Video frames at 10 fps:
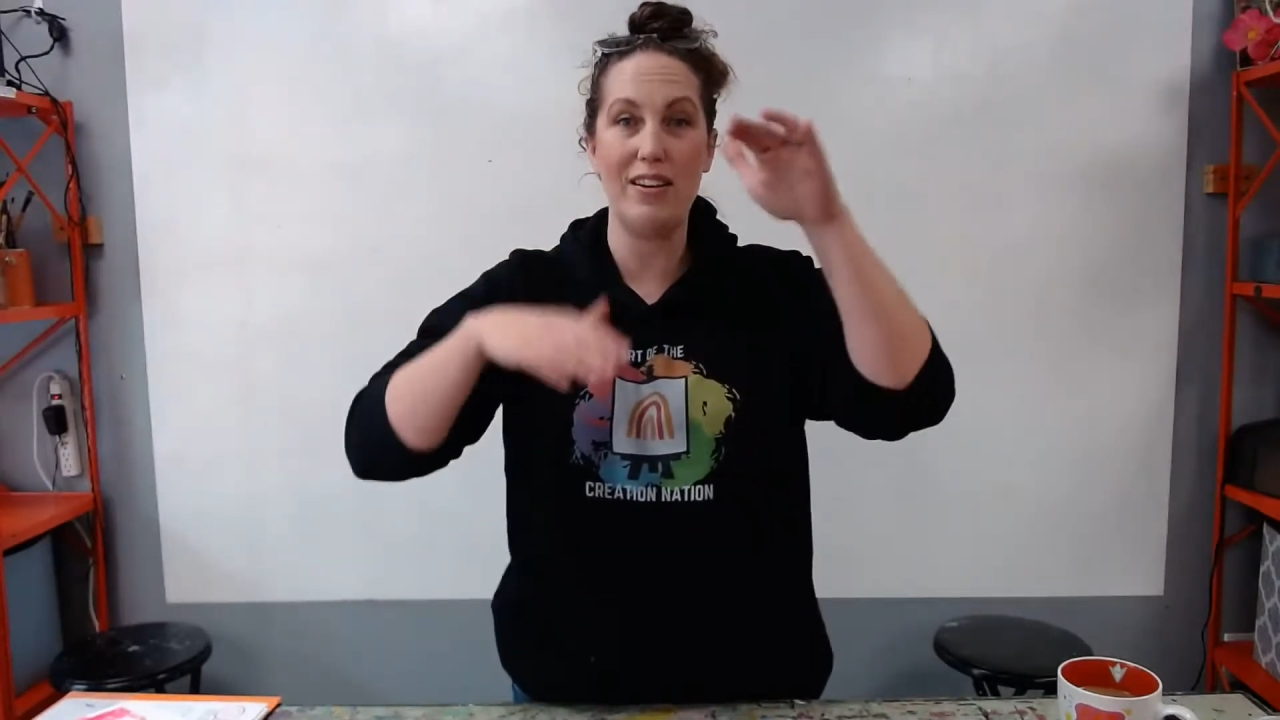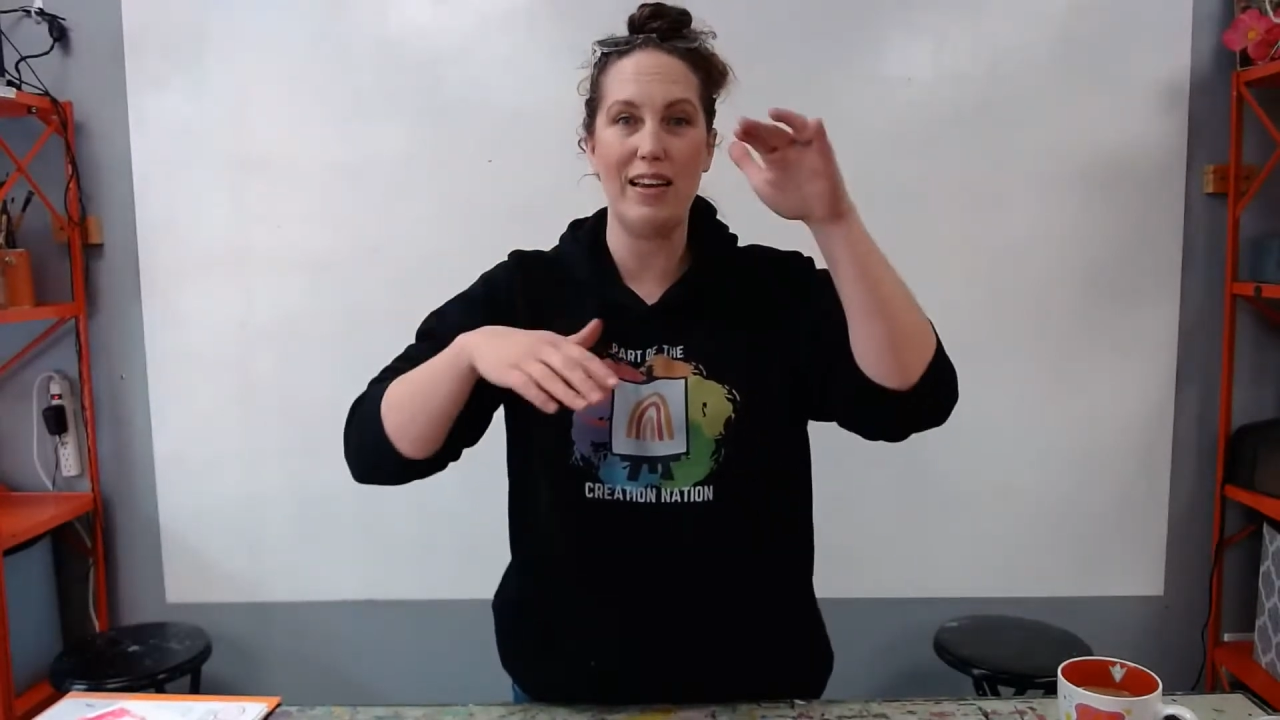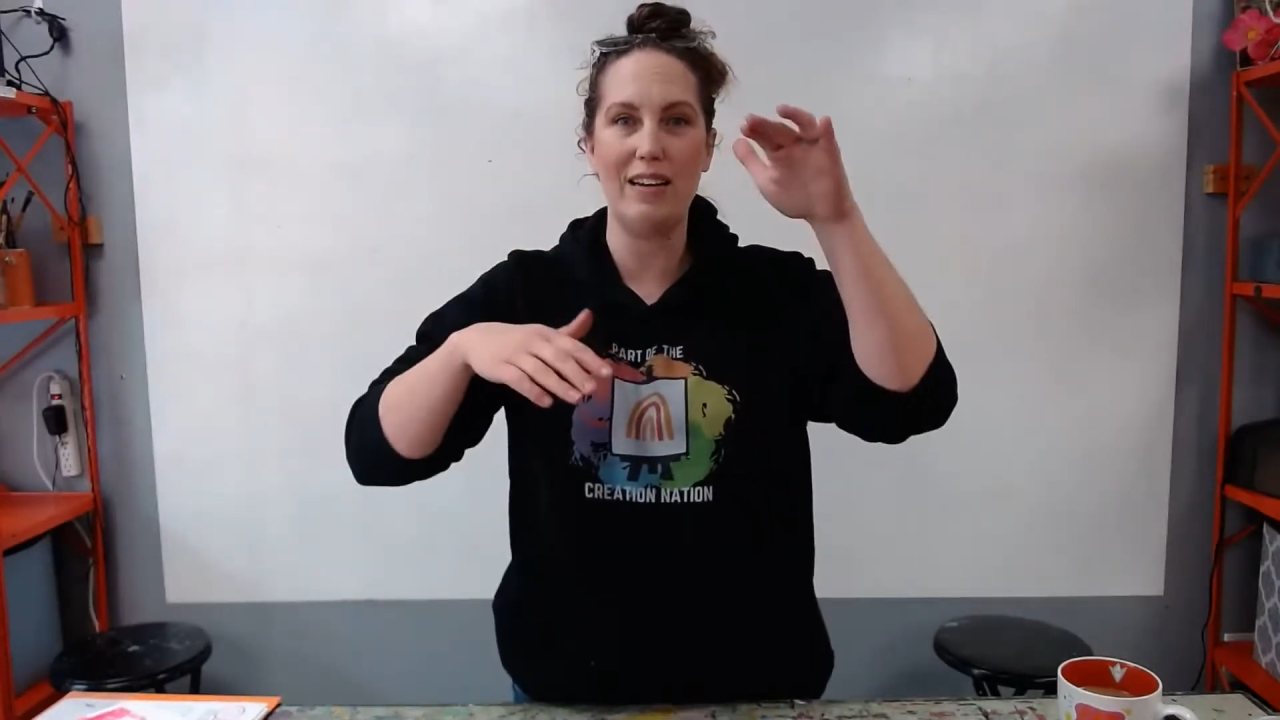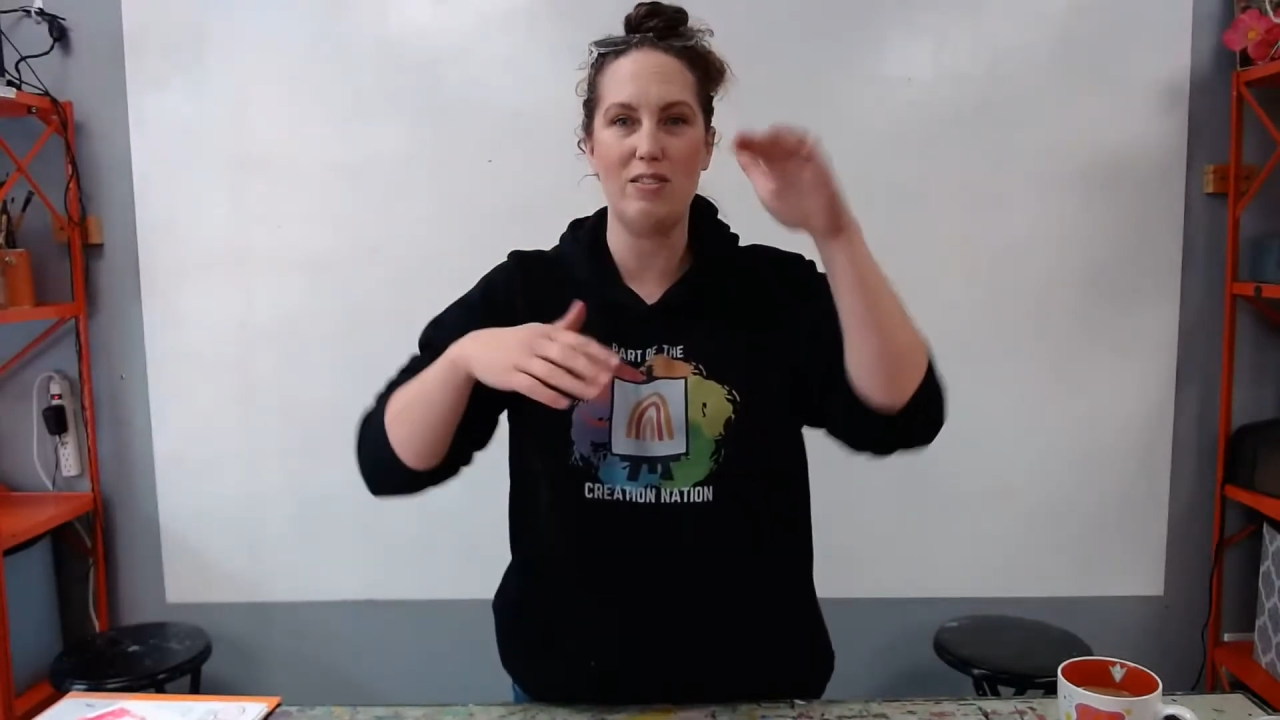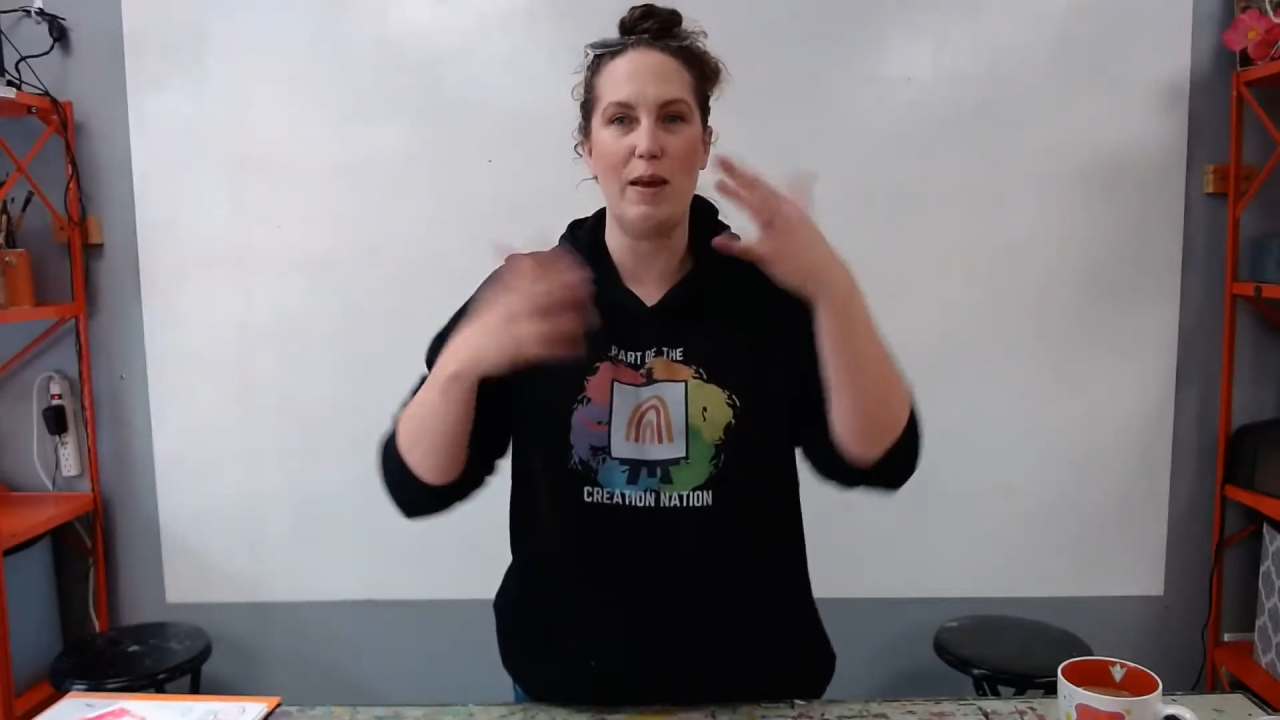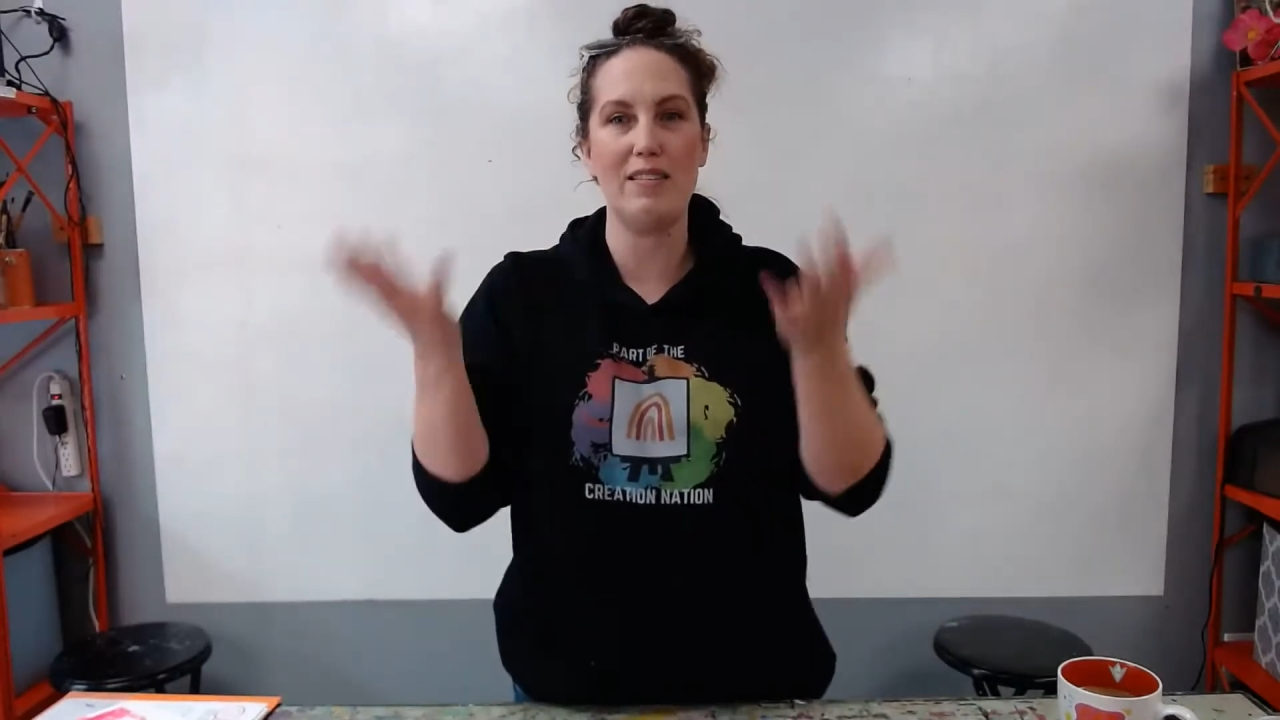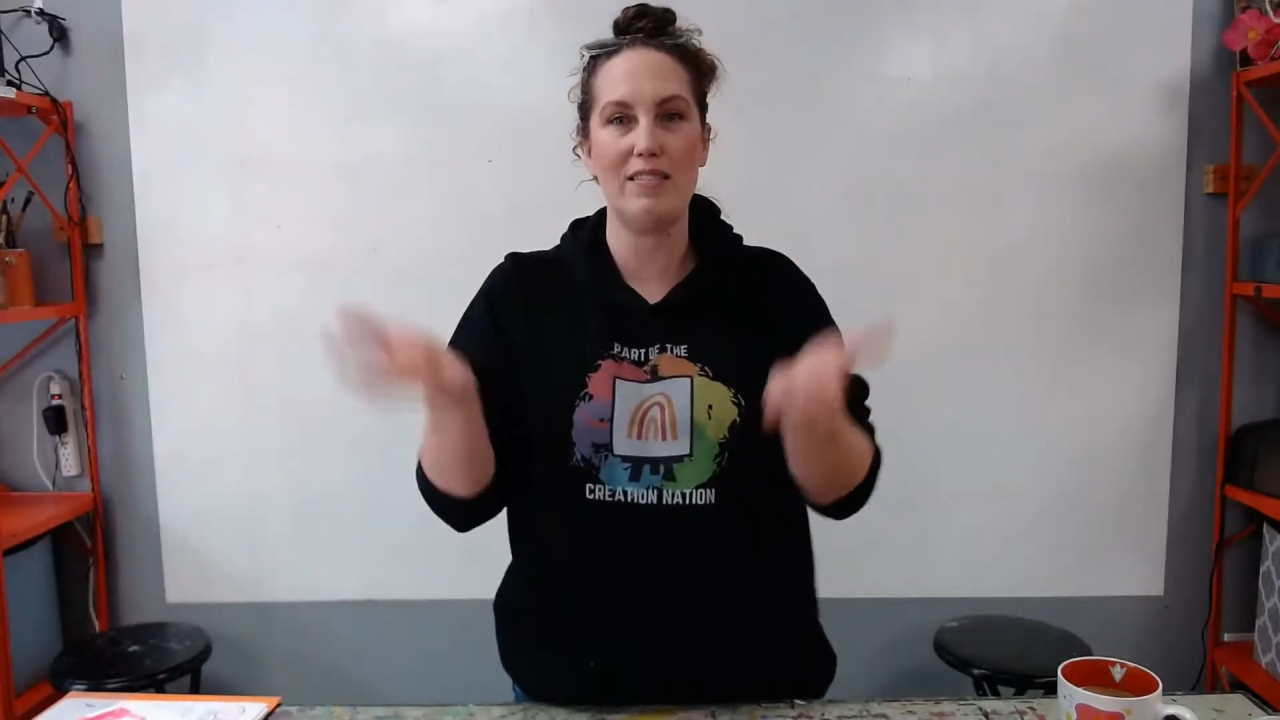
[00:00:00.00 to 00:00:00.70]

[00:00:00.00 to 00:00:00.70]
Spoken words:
negative space.